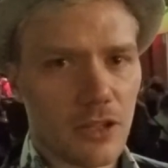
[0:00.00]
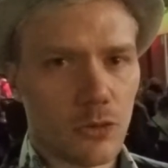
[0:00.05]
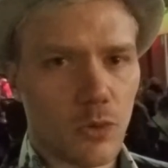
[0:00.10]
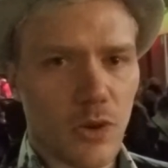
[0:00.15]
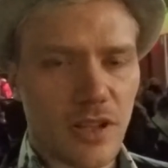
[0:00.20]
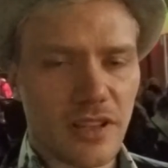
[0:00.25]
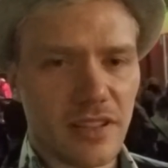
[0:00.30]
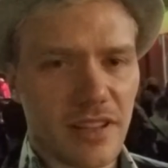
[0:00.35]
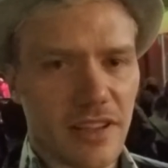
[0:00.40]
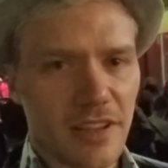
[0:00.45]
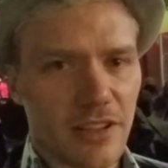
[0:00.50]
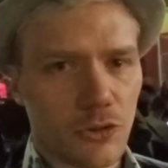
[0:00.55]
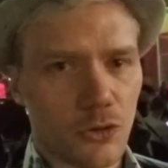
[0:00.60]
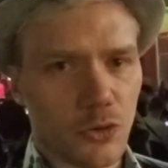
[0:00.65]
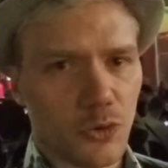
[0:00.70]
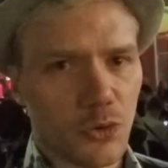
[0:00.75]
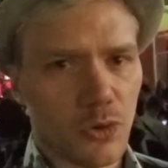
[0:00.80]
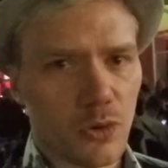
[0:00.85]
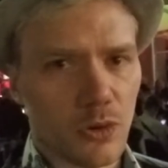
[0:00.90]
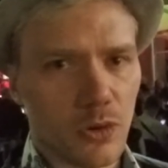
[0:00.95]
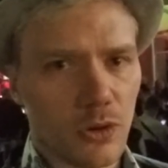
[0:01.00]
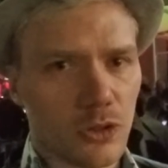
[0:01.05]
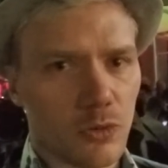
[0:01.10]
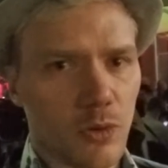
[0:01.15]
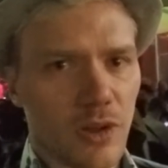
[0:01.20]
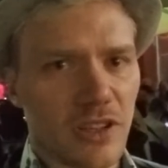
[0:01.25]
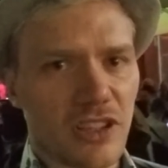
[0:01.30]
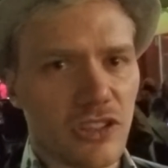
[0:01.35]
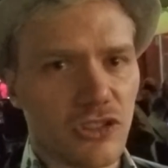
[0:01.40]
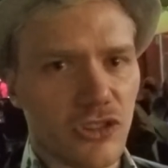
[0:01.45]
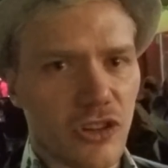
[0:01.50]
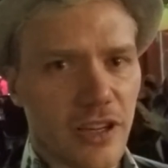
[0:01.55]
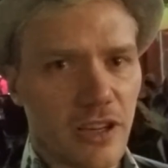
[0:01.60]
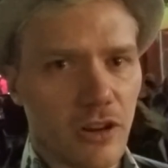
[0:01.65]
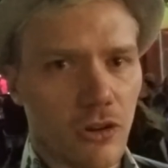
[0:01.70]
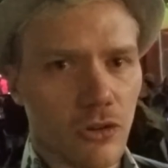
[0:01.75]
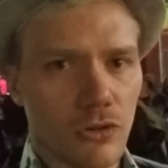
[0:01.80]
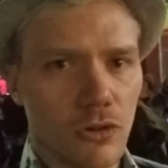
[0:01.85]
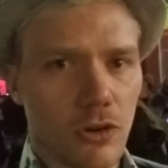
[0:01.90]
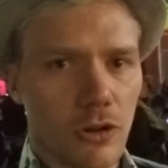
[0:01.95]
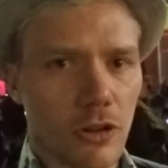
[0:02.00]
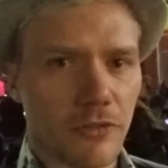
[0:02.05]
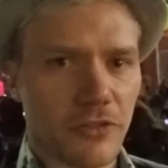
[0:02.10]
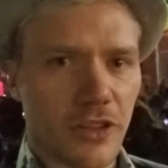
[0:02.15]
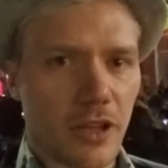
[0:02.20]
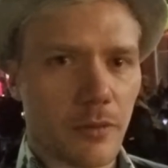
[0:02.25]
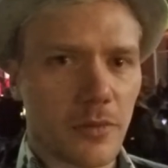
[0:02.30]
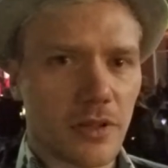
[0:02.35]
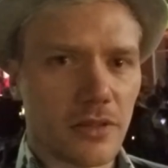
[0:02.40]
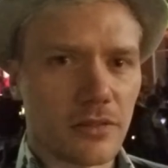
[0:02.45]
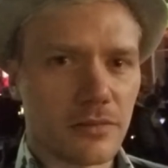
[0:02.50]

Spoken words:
20 to 23 on all of them.